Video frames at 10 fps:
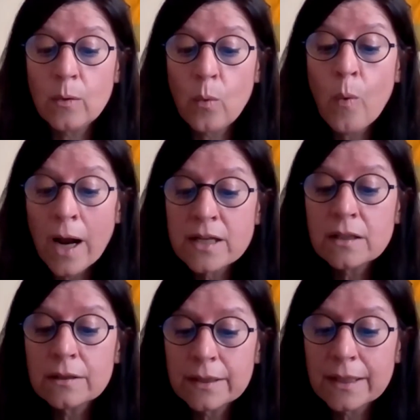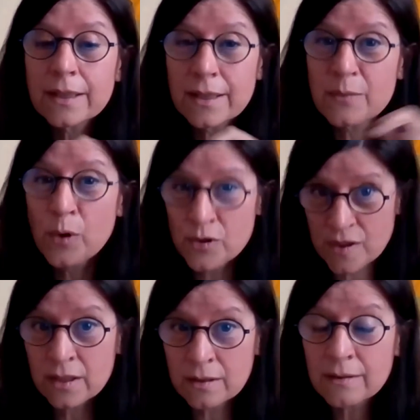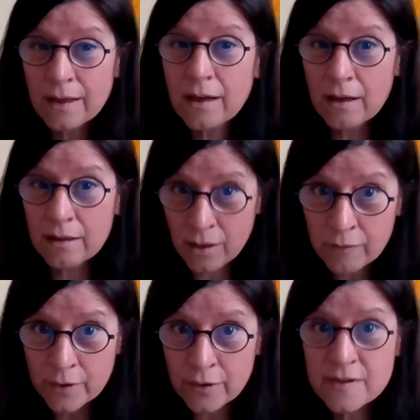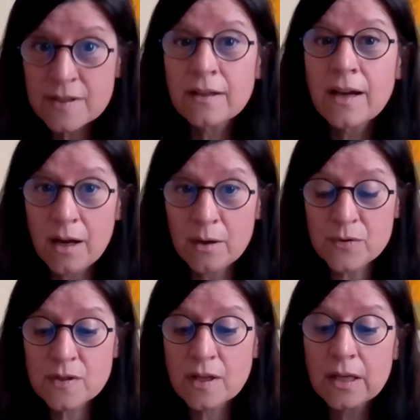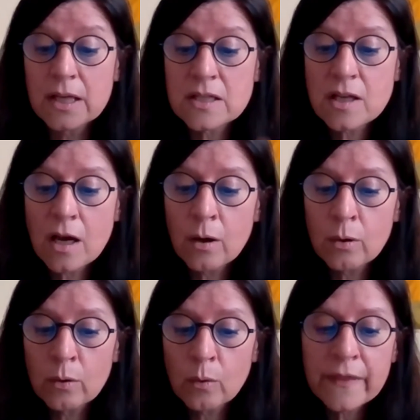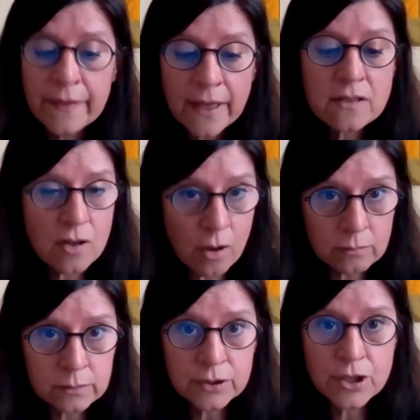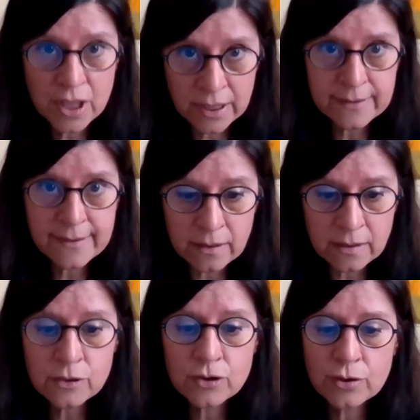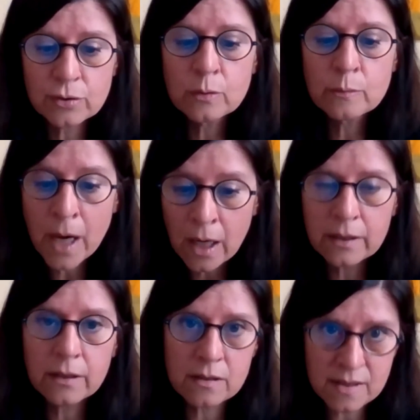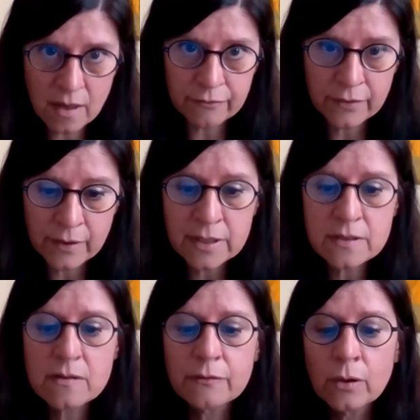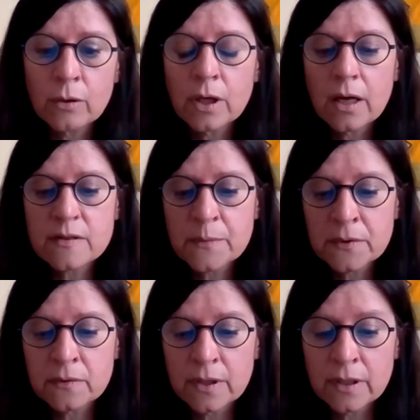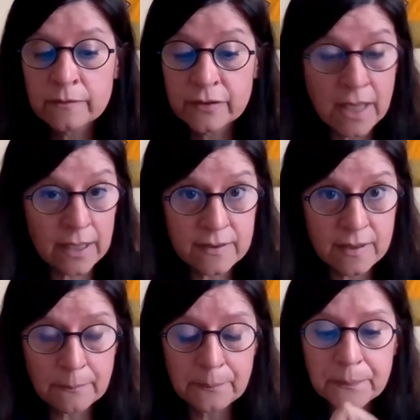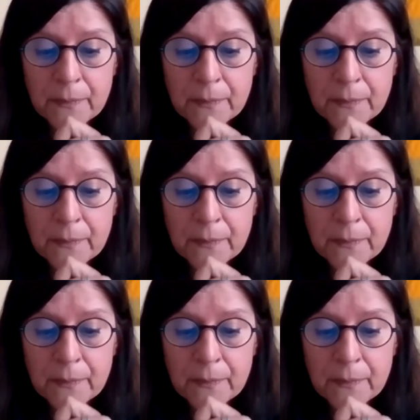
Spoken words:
while he was in her lover's house. So with that song, she intended to mark her sufferings for her husband's infidelity.